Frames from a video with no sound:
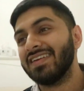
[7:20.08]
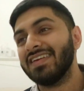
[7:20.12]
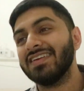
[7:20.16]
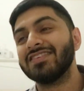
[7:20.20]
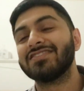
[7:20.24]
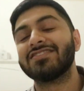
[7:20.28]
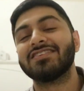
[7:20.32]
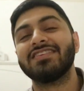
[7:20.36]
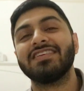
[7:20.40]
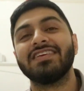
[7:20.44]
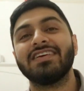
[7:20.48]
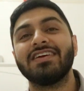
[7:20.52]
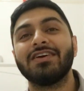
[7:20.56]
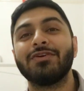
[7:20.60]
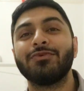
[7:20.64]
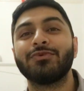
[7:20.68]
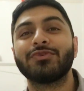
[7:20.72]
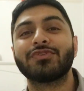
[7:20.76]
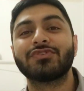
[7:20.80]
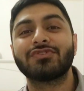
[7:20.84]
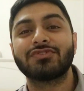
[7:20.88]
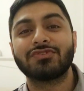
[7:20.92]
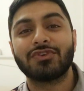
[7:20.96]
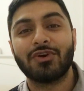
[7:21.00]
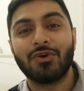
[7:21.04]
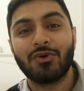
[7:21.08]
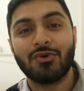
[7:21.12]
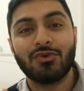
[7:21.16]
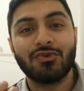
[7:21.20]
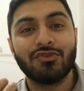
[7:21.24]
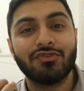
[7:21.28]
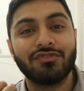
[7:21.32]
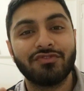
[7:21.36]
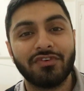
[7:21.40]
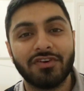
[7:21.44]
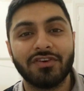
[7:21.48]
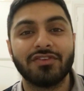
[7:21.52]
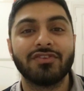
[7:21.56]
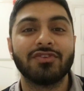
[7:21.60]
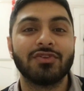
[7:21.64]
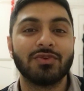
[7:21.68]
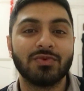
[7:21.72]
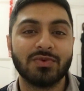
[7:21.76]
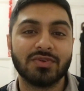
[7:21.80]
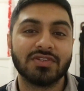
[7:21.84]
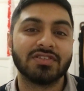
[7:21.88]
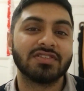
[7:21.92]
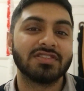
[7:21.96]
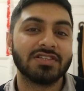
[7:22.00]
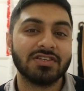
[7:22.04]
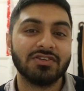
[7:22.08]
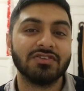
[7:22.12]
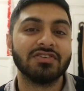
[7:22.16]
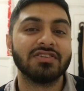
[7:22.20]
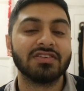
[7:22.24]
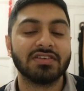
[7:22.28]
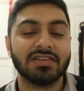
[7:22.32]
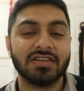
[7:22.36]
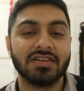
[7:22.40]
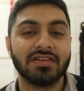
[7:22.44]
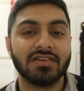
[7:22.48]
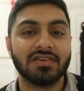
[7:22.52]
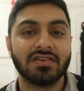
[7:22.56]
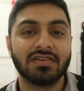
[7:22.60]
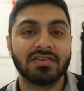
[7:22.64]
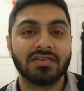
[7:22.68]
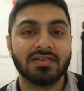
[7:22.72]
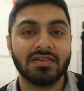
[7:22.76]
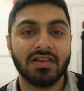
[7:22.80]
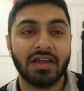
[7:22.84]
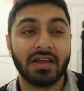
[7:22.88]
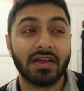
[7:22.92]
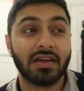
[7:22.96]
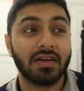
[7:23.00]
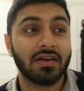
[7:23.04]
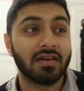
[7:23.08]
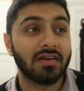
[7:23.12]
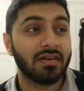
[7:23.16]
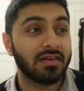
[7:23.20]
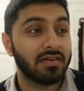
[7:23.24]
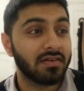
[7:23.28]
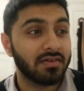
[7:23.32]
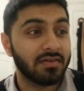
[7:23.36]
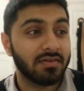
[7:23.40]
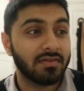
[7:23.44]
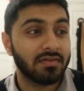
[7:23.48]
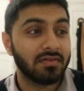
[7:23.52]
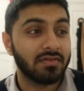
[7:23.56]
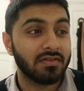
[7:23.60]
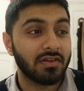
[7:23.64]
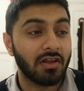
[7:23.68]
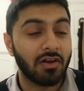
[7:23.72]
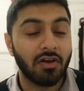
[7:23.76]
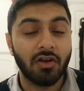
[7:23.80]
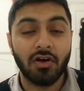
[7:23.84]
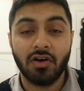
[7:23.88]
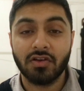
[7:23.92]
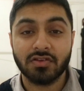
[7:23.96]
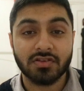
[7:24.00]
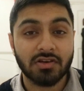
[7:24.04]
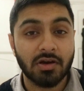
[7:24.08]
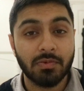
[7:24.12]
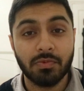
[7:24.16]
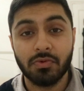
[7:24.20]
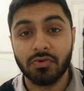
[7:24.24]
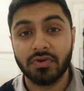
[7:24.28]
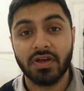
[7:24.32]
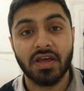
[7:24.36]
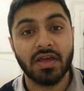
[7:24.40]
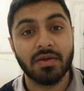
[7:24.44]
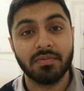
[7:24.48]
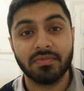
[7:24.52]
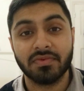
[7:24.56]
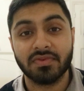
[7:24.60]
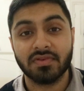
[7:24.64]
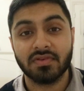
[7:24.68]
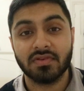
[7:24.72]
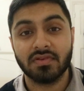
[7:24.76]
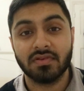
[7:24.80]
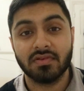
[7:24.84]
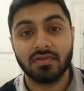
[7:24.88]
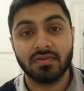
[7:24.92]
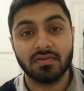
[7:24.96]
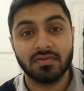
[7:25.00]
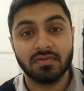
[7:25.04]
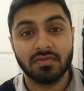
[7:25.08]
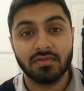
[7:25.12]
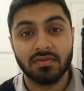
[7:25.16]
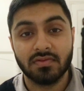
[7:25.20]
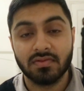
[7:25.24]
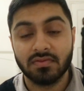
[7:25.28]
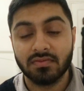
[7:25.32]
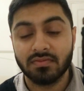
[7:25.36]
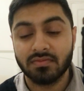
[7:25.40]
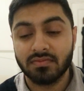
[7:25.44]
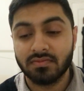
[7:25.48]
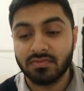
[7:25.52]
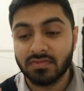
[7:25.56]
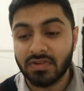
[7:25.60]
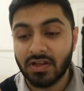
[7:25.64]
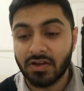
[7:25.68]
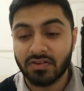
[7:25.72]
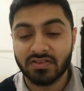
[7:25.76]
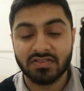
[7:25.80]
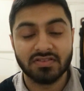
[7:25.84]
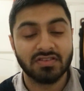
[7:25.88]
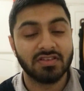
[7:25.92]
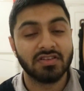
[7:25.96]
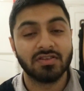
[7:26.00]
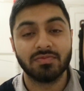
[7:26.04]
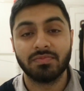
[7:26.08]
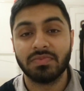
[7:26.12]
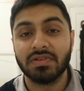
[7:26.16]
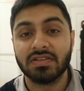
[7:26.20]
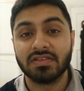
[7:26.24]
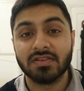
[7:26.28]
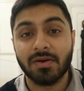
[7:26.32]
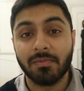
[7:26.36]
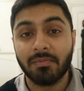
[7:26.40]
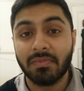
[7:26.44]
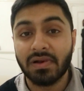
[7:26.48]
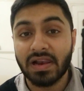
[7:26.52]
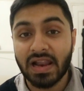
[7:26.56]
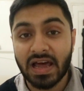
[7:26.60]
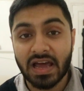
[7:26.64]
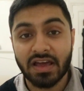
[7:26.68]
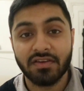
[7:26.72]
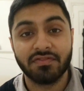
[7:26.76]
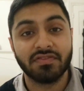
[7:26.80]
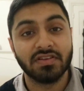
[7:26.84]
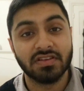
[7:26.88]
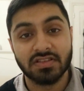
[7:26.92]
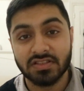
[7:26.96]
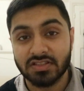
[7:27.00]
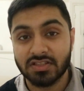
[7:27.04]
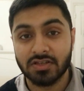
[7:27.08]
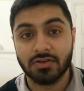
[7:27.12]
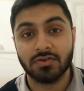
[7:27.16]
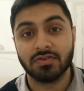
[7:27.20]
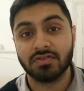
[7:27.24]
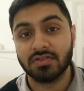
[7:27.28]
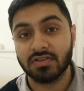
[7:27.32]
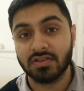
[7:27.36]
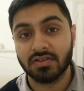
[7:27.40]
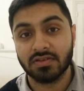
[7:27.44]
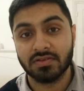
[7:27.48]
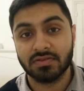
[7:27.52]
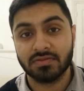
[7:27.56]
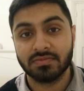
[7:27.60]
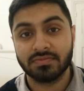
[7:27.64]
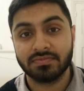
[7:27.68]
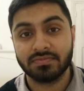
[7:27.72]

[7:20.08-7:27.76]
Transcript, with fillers: Literally, it was so fun to watch Chelsea today. Like, the last couple games, there's just been some life in Chelsea.